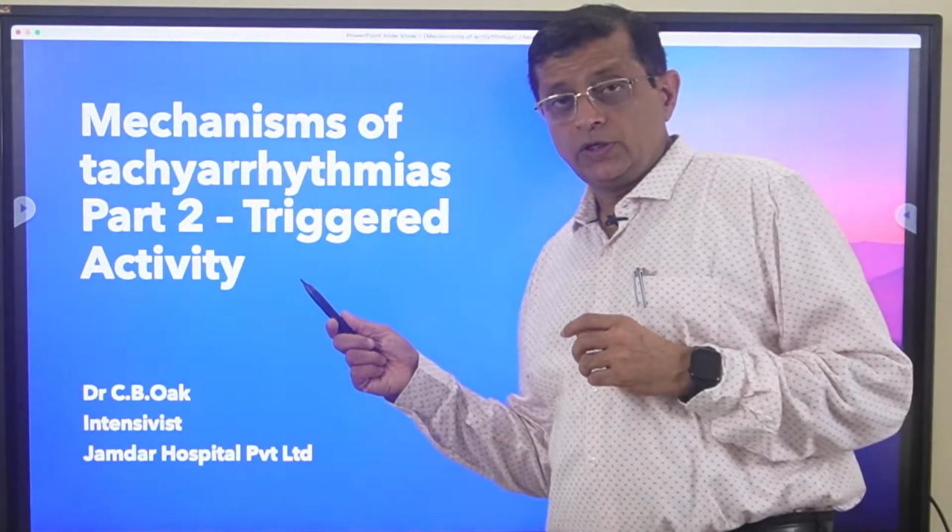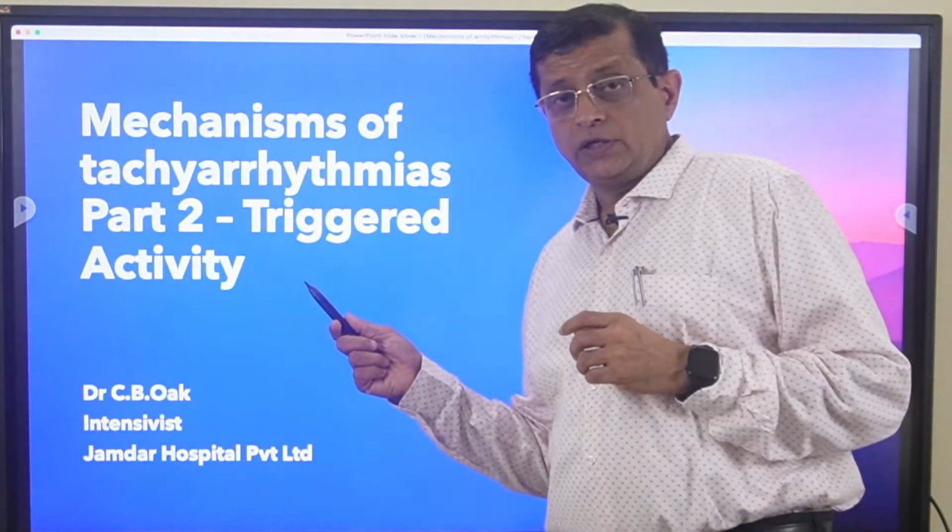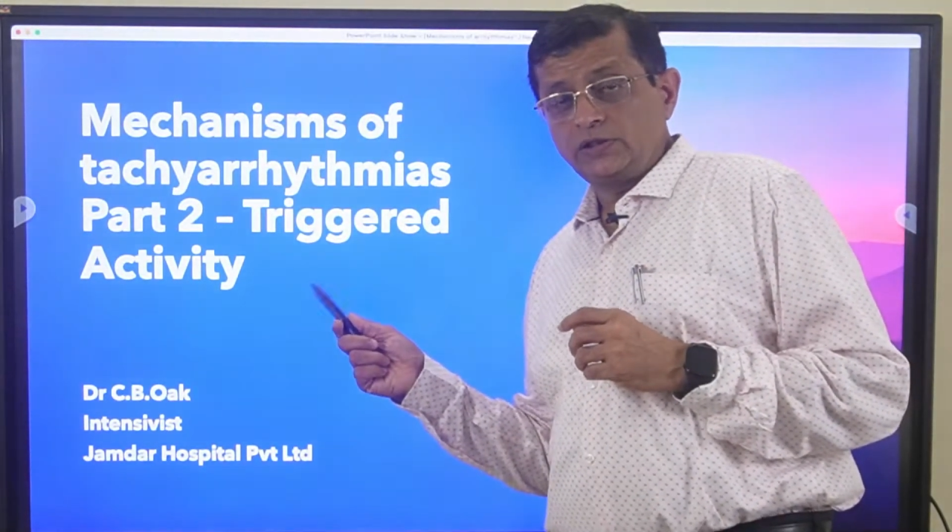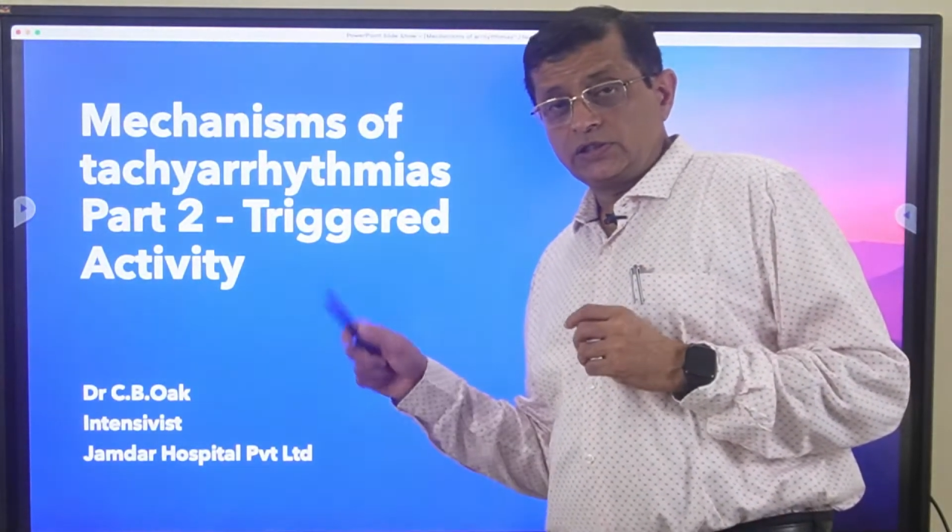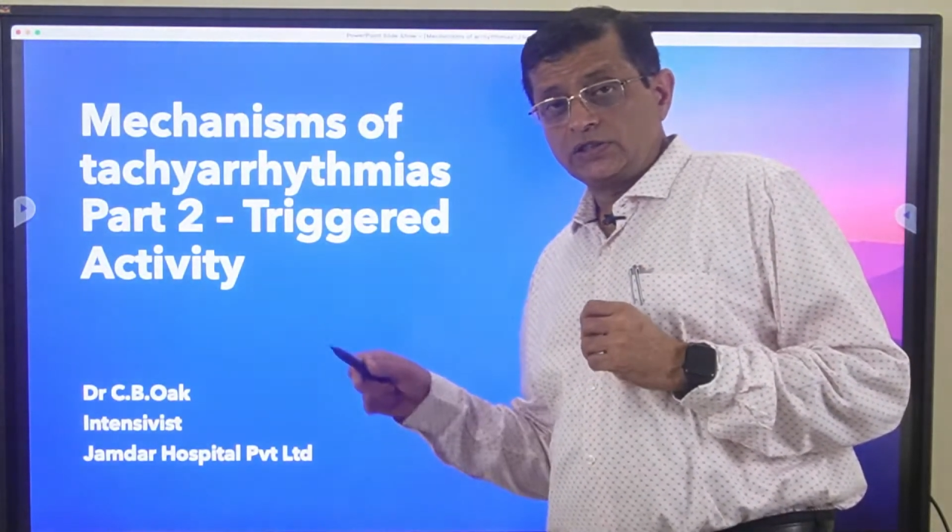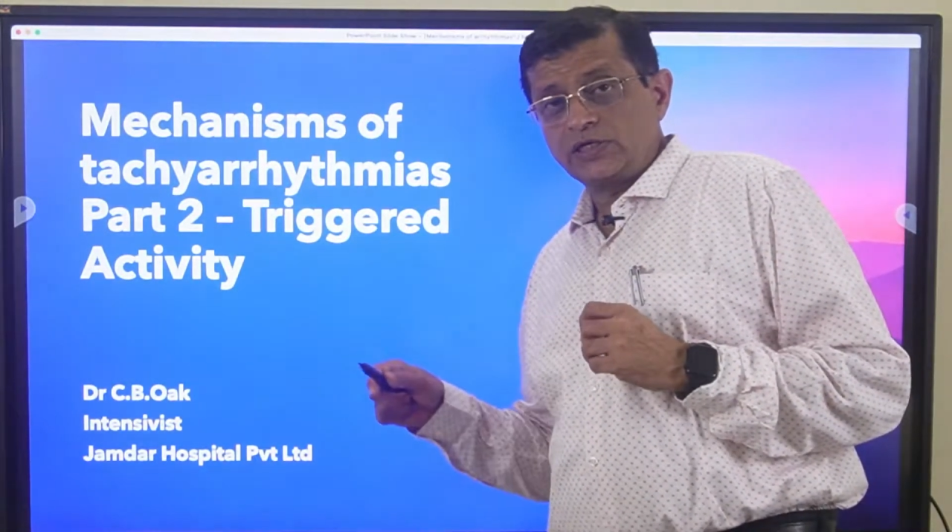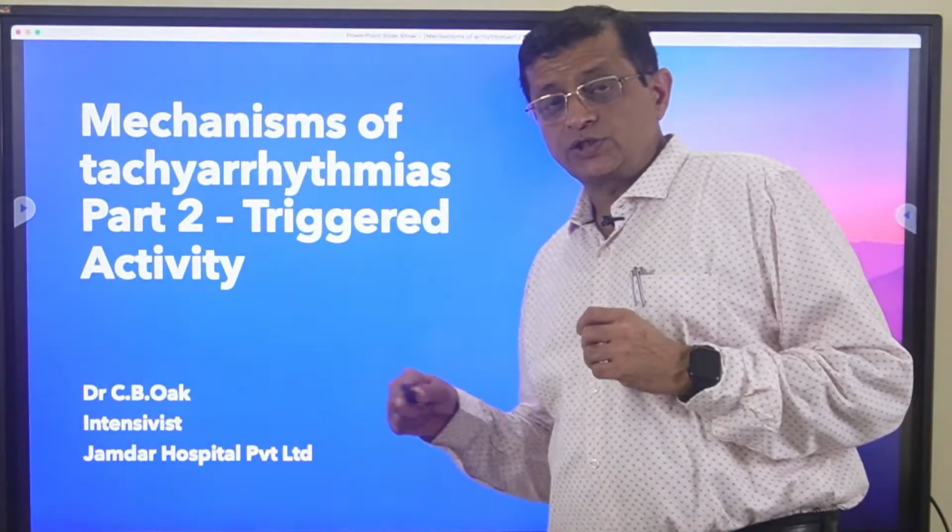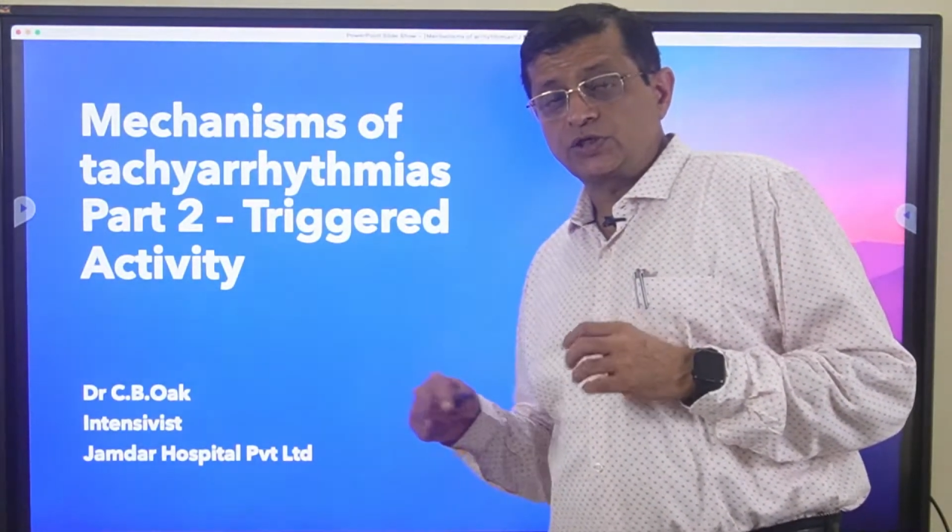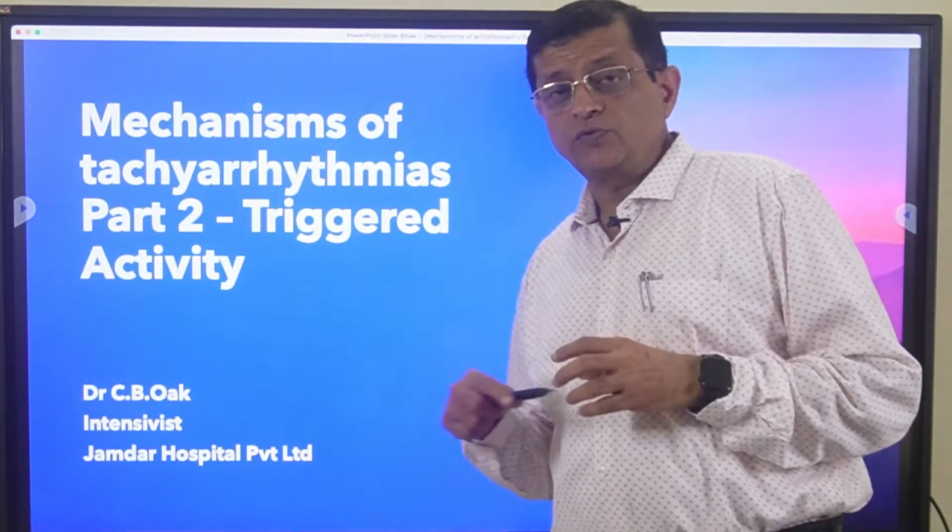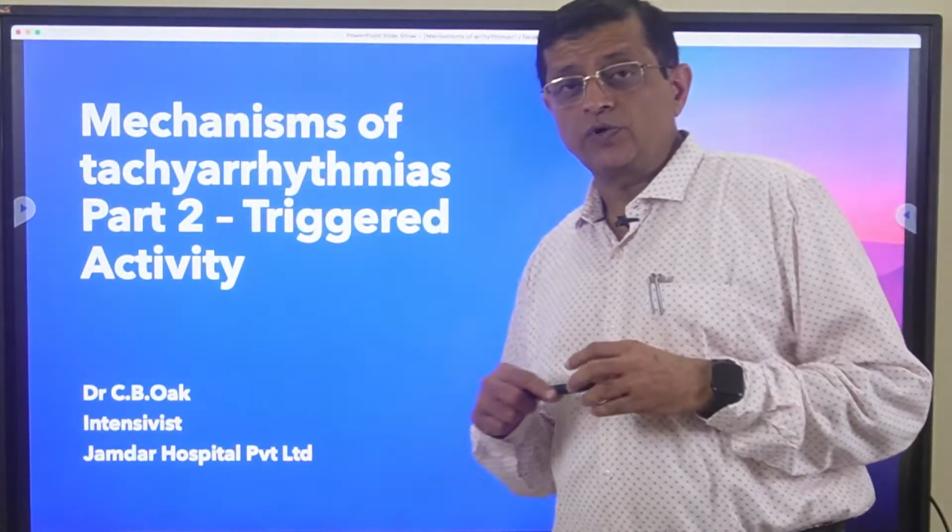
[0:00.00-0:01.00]
In this
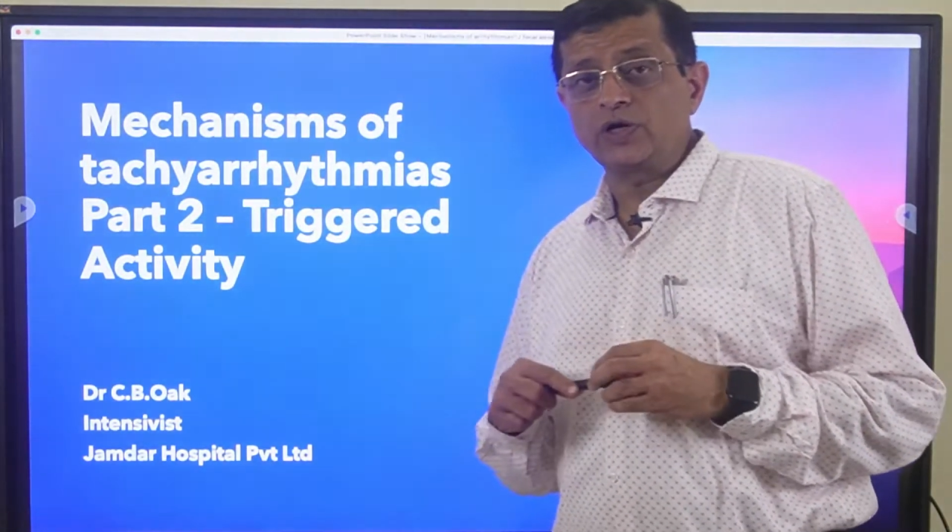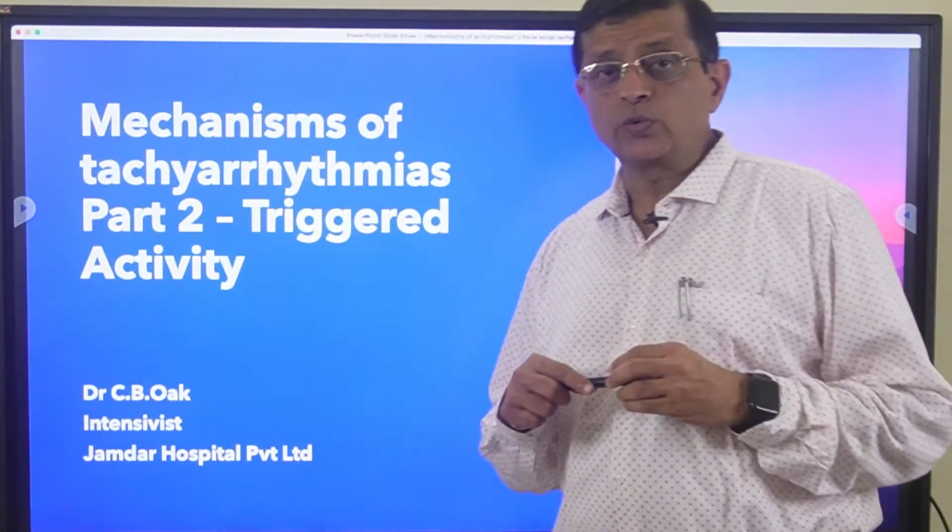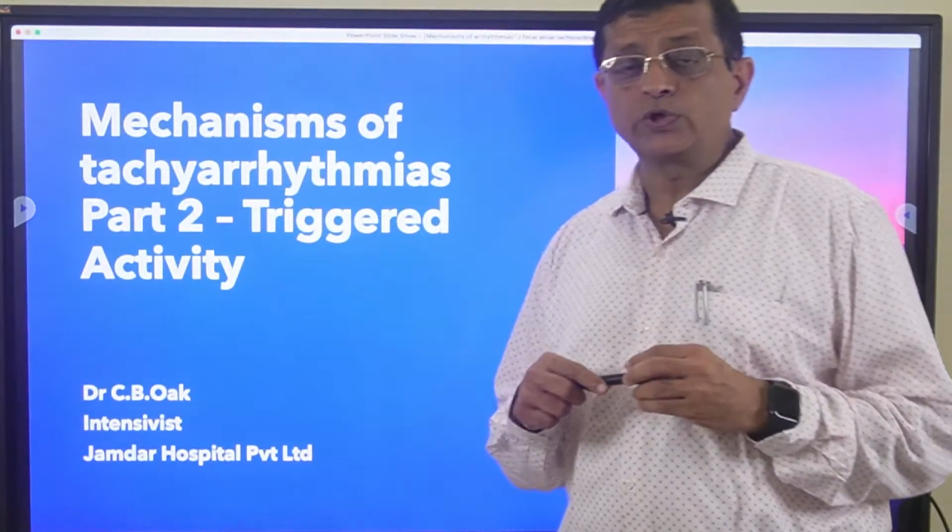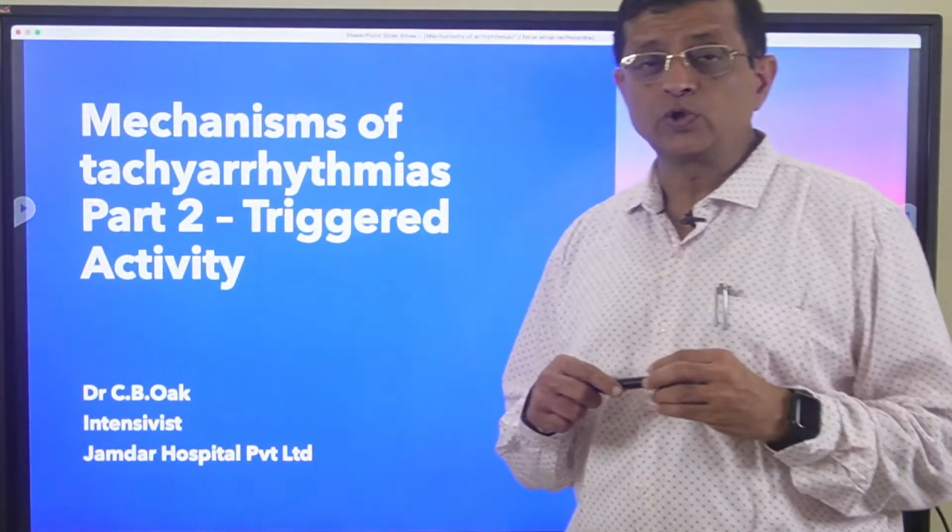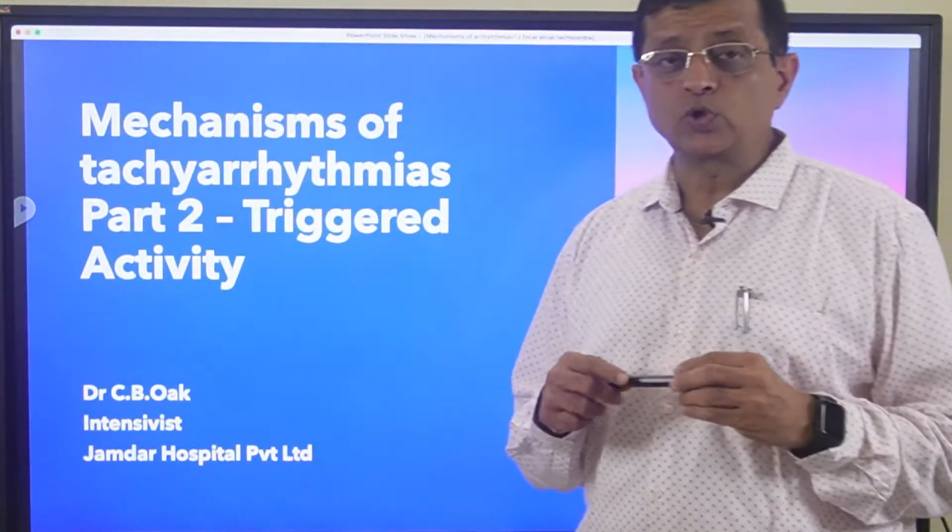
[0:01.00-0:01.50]
lecture, we are going to